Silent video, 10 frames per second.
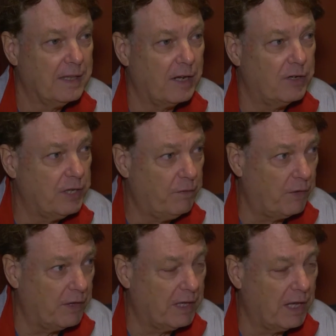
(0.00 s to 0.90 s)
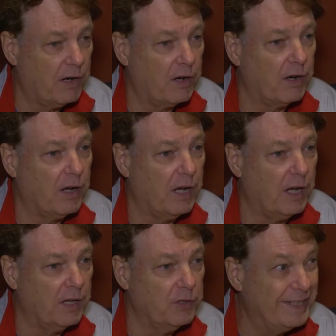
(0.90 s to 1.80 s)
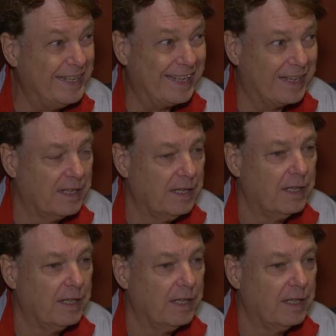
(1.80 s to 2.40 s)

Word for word: that are different, that are uh, unique,